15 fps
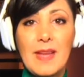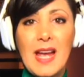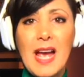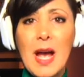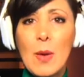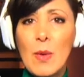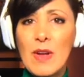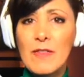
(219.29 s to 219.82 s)

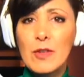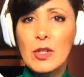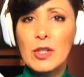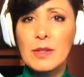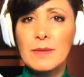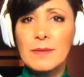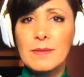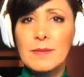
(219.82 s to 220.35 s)

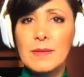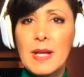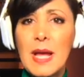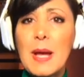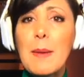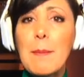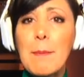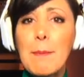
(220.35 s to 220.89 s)
However,
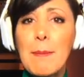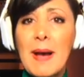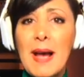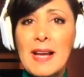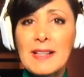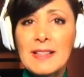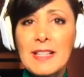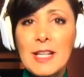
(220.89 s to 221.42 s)

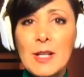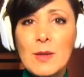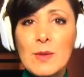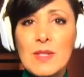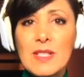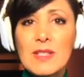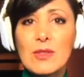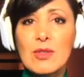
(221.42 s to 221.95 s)
bad
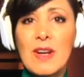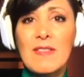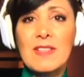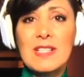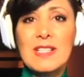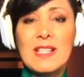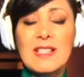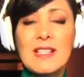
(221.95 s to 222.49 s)
news
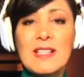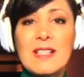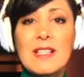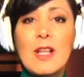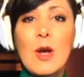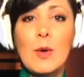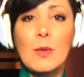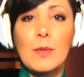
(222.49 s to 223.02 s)
traverses a
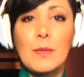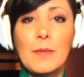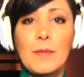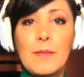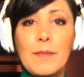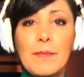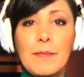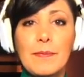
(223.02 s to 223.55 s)
slow.
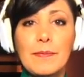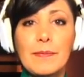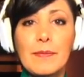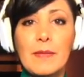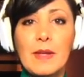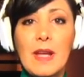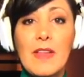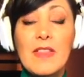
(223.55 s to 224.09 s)

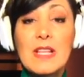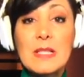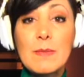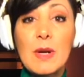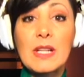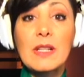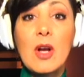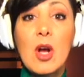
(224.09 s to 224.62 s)
This
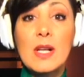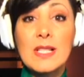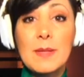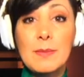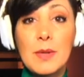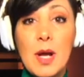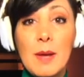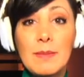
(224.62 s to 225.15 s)
might cause a
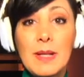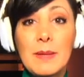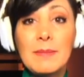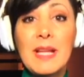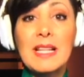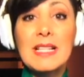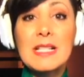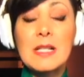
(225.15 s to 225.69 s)
problem
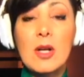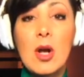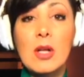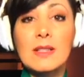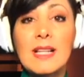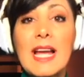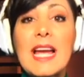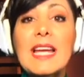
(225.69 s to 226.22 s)
that is
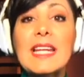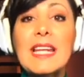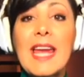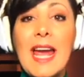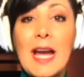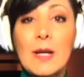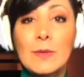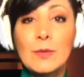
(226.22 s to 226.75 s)
called
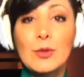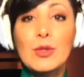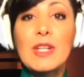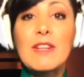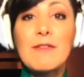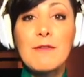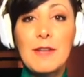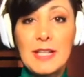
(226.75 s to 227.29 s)
count to
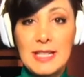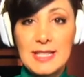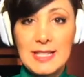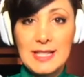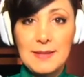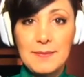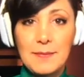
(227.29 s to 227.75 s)
infinity.